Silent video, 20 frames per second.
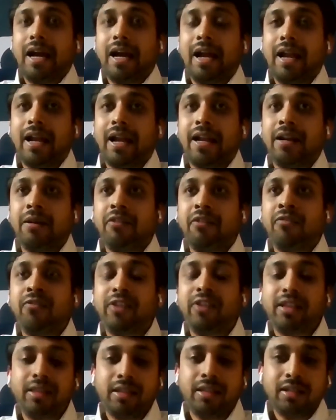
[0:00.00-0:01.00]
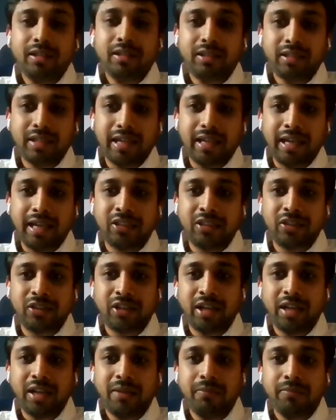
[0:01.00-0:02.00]
And with this
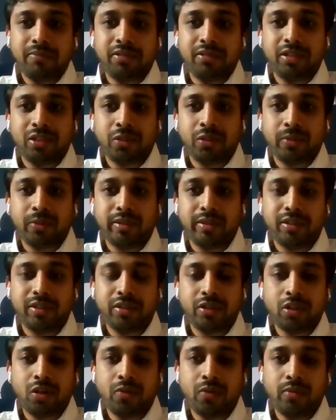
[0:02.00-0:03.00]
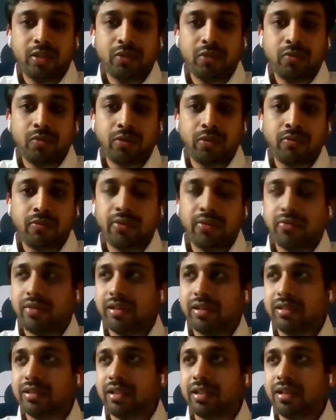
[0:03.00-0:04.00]
extreme situations, which what we are
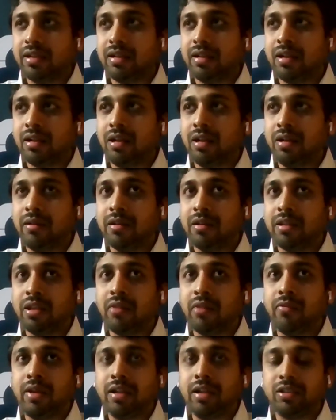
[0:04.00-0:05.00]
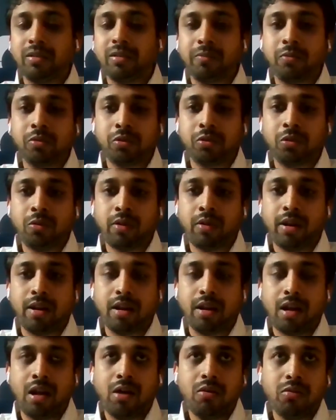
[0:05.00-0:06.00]
facing, I think we are supposed to
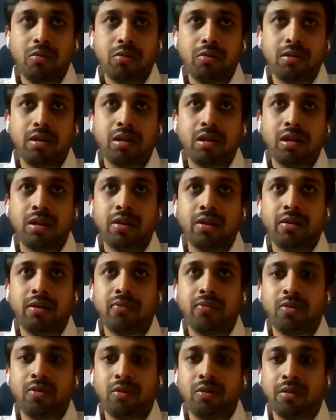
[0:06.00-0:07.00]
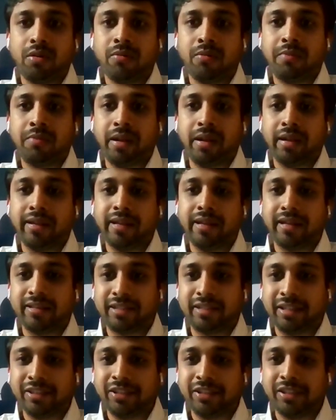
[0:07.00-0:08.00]
run out for buying
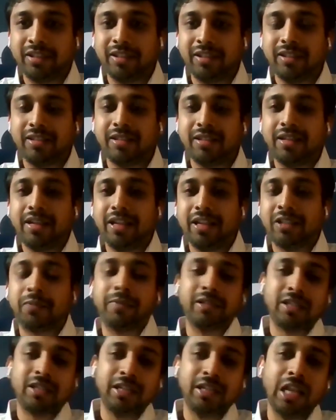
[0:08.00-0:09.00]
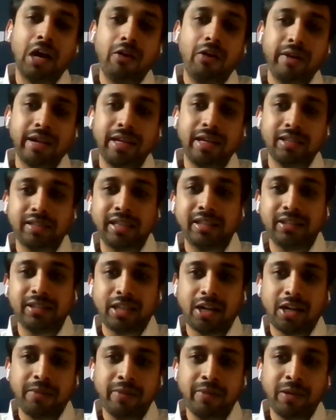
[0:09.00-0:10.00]
essentials. Especially now, I guess
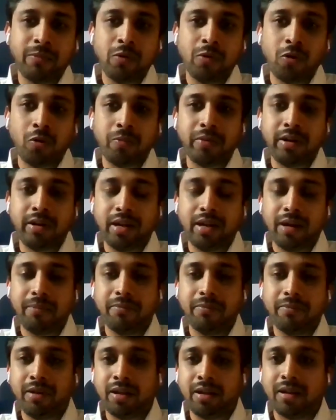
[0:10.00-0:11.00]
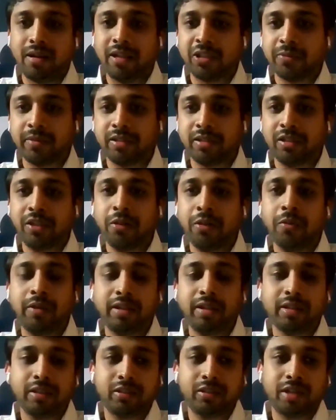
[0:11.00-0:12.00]
things are a bit more opened up, but especially
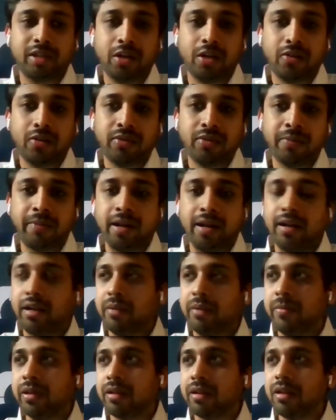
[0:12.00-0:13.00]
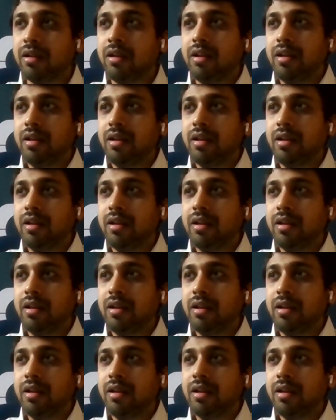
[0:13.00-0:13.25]
during the start of the pandemic,